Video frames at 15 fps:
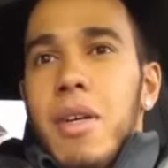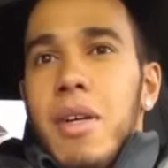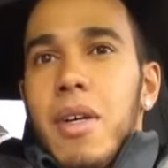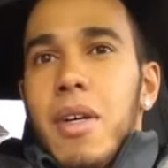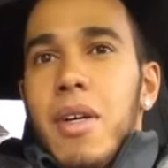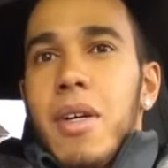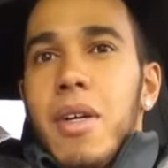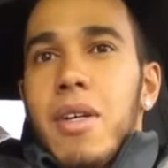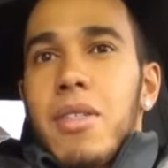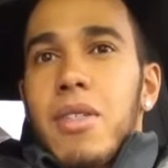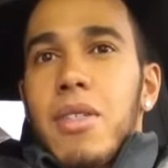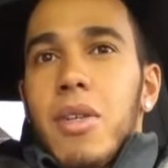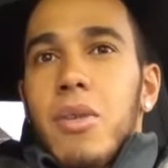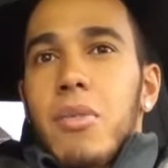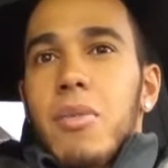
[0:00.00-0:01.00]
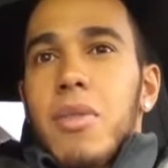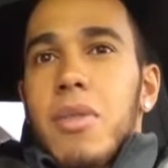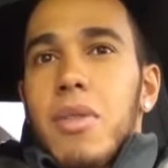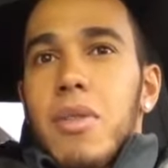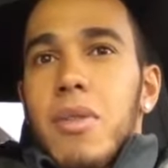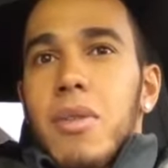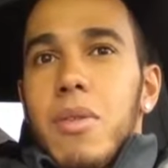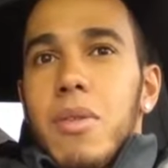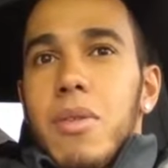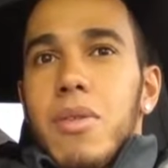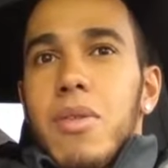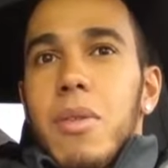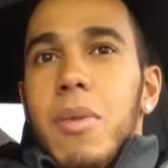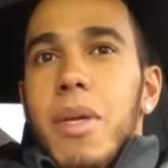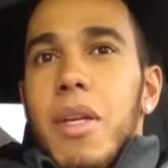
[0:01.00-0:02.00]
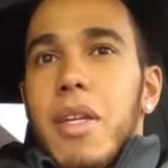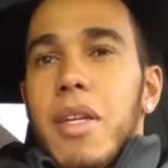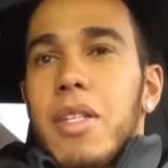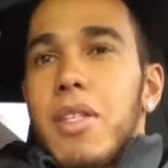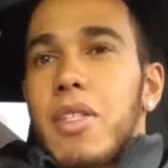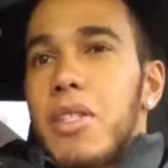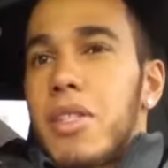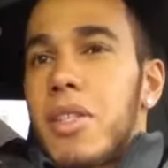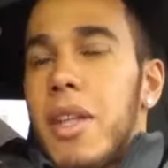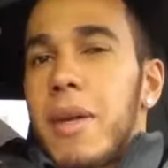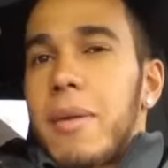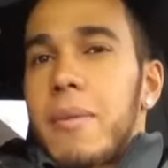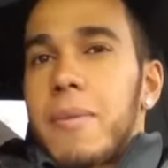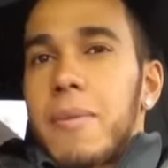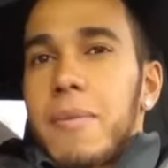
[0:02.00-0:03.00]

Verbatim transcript: Uh, I just hope to, to be in addition to that.